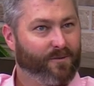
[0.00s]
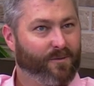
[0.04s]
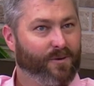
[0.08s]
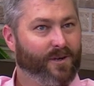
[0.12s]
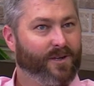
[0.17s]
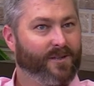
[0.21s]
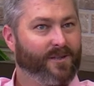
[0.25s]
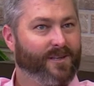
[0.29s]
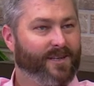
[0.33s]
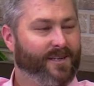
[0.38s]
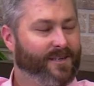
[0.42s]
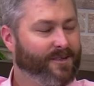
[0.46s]

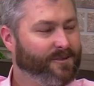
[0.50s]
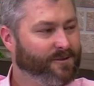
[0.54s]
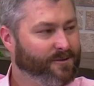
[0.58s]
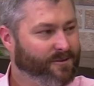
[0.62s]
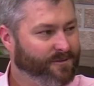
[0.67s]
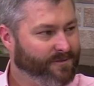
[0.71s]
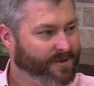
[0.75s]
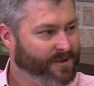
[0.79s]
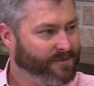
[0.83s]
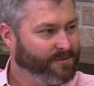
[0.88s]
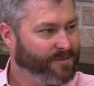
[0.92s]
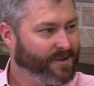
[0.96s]
really into
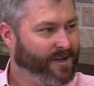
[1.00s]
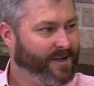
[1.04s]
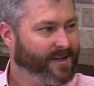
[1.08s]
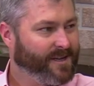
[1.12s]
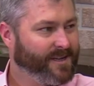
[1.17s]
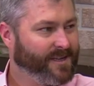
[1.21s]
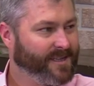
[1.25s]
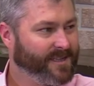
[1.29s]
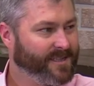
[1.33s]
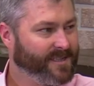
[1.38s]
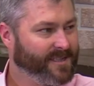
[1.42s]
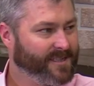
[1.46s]
event
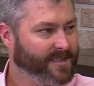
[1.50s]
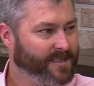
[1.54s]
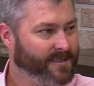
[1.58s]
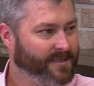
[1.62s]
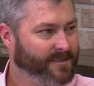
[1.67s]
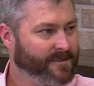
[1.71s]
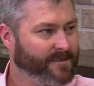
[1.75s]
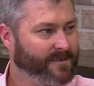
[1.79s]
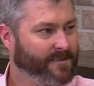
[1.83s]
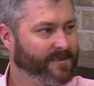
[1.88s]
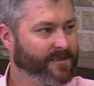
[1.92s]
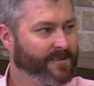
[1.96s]
planning.
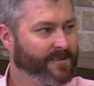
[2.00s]
Okay.